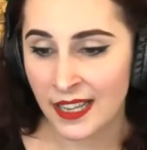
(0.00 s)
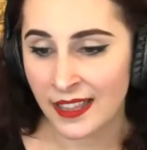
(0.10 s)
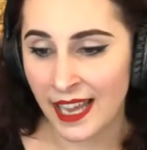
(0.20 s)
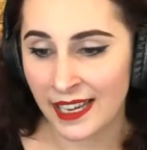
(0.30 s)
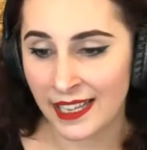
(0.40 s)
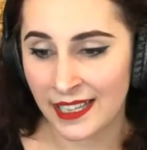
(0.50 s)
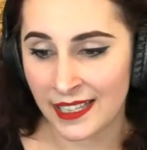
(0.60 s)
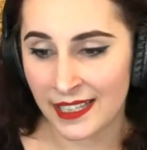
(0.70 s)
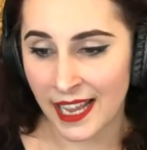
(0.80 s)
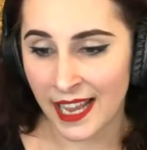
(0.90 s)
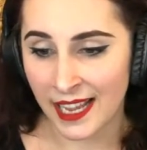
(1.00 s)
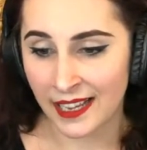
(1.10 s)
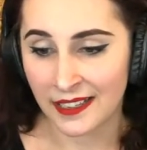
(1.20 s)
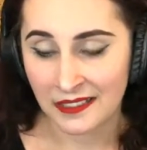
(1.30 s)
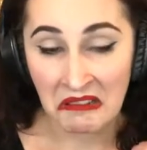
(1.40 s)
That is a
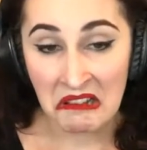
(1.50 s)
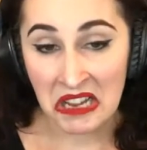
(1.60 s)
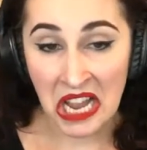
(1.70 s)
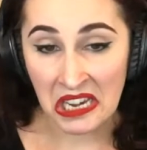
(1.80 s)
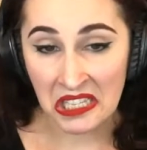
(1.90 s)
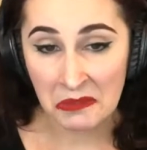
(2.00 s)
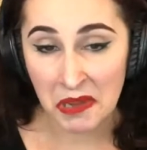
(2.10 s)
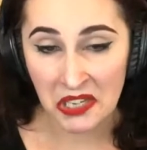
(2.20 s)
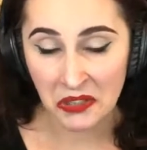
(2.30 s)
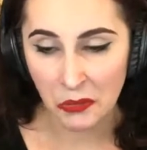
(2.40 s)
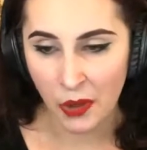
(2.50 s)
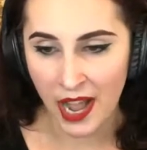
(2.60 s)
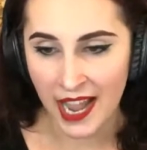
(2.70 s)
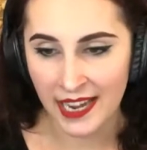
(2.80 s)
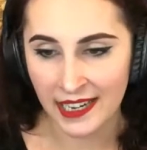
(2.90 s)
kind of special
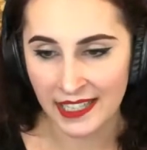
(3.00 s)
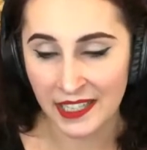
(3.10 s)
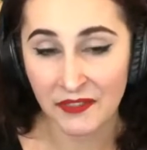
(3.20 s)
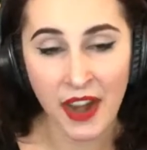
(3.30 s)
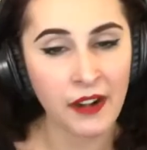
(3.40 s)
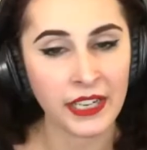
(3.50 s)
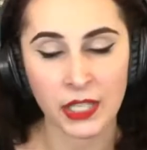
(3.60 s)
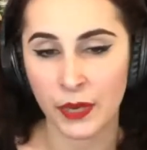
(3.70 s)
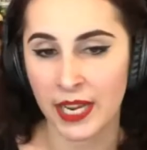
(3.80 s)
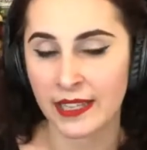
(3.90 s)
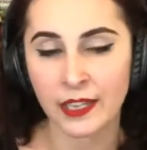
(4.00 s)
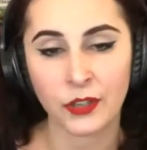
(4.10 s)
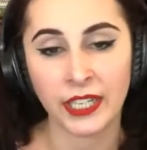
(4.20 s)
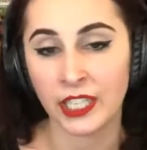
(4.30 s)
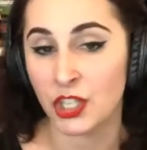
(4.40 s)
wine. It's very sweet. It's like
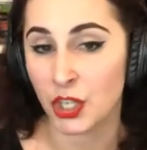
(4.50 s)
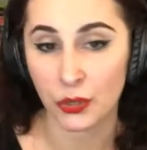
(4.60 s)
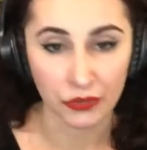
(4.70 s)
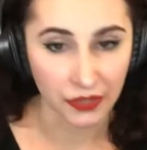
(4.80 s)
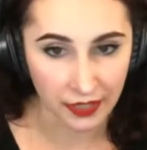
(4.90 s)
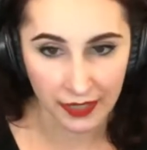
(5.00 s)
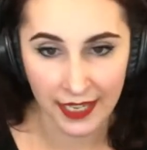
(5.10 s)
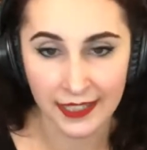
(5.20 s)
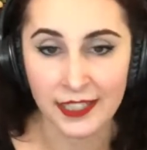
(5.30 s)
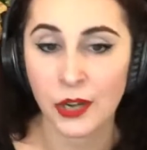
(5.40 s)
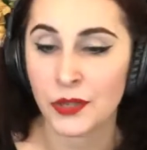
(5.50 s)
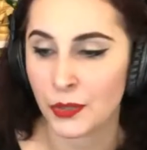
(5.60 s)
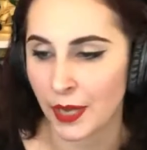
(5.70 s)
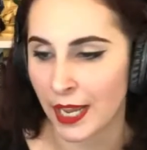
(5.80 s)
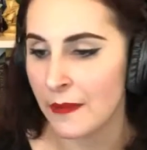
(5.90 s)
drinking juice. It's so
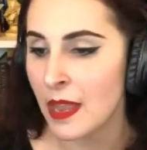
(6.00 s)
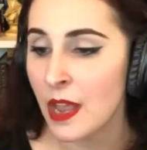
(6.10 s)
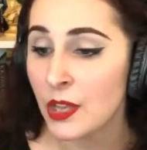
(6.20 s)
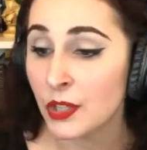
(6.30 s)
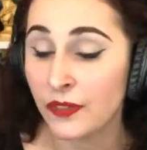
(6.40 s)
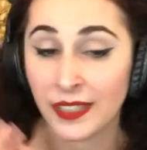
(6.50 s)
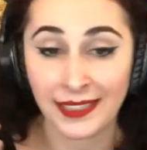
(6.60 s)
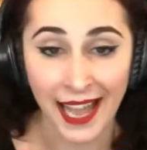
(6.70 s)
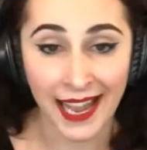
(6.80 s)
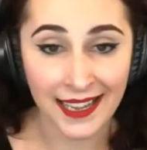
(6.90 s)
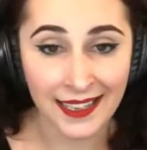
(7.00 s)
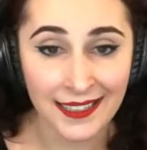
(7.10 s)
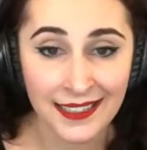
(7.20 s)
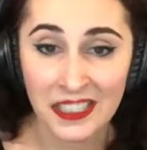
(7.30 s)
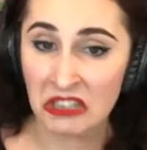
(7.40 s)
sweet. So if you like it,
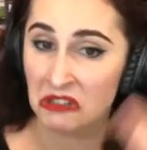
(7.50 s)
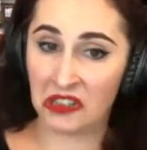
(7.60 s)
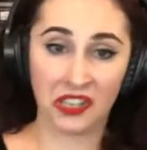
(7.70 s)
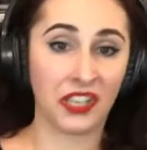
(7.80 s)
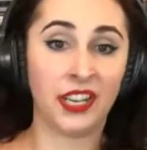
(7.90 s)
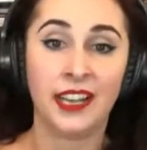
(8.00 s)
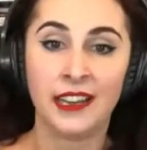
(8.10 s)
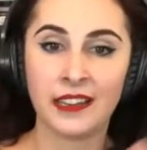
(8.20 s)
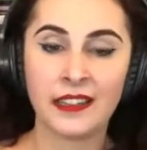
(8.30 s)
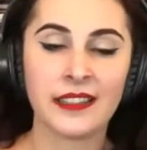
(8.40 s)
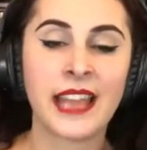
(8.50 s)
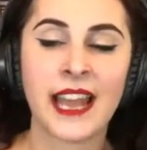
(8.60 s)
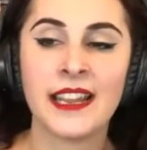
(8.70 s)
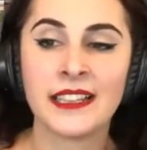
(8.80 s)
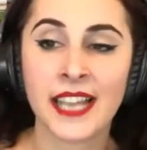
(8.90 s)
good. That
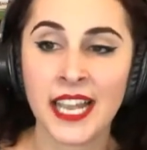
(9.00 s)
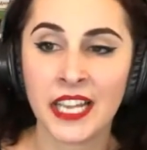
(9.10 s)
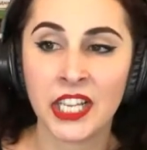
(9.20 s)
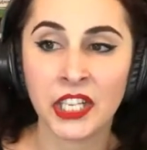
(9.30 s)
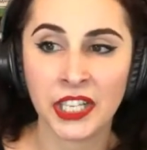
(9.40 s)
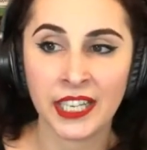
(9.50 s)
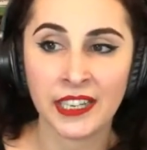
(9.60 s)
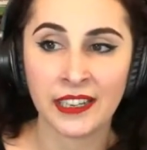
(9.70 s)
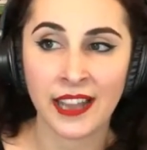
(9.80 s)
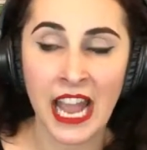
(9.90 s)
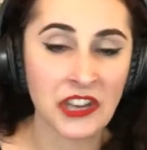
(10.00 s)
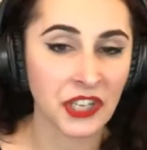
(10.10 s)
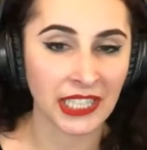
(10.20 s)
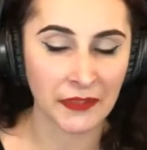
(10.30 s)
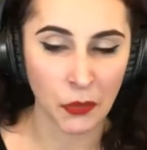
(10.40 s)
is a good
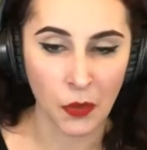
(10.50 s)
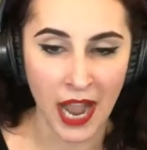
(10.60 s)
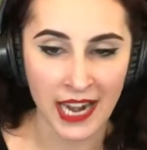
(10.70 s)
entry-level wine.